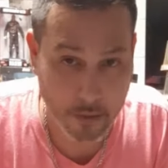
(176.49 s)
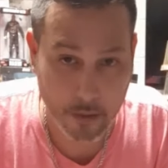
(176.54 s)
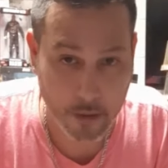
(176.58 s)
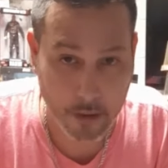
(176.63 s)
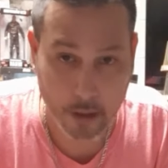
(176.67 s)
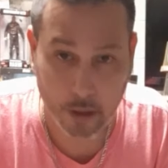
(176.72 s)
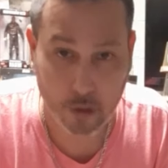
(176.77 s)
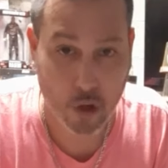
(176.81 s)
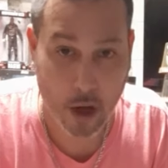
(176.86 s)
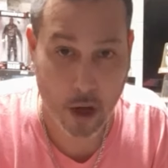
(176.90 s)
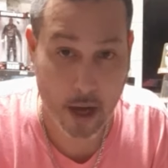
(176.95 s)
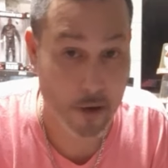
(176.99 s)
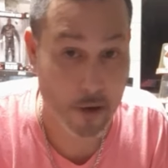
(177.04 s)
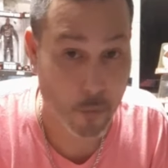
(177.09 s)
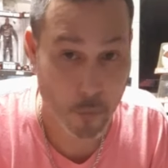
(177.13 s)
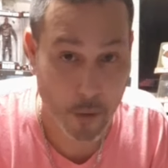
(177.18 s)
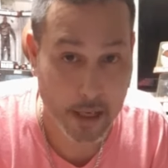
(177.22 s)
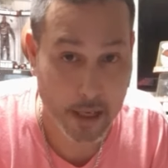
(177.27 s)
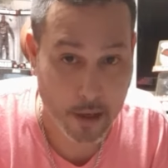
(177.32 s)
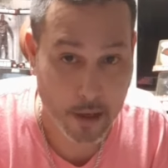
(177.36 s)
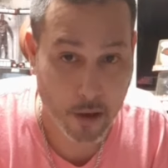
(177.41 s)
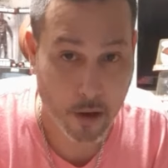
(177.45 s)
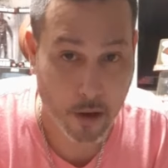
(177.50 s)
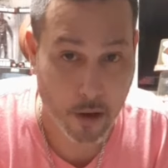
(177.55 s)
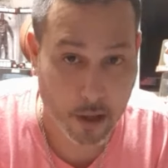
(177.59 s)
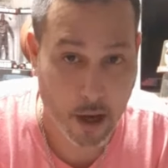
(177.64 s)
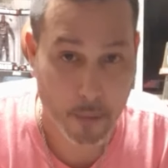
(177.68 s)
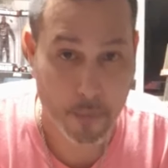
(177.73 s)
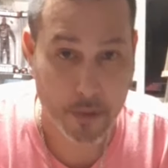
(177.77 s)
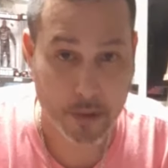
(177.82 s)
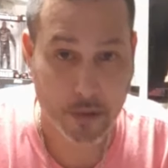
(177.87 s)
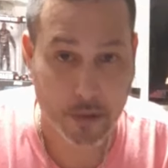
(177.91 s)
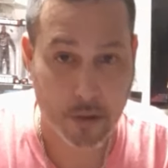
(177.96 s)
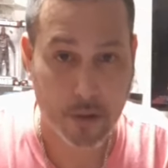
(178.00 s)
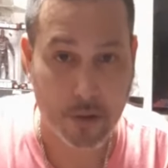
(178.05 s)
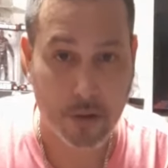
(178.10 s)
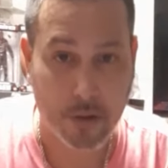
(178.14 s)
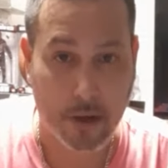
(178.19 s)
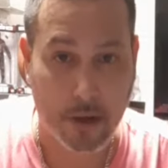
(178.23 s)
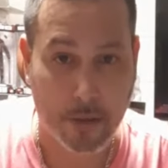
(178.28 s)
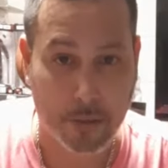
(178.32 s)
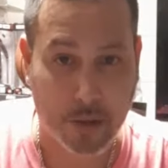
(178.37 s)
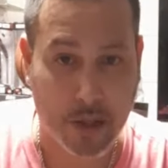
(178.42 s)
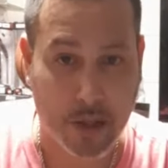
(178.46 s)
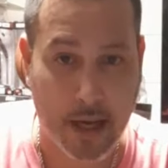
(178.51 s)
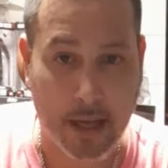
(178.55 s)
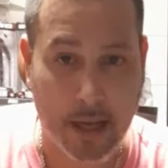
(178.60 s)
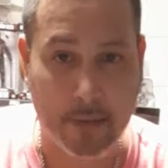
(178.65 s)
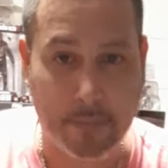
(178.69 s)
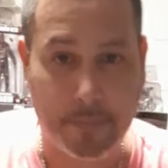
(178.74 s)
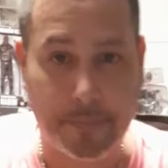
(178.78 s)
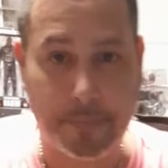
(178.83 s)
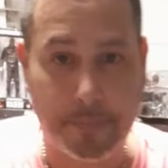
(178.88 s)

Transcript: they're trying to really hook up with you. You know what I'm saying?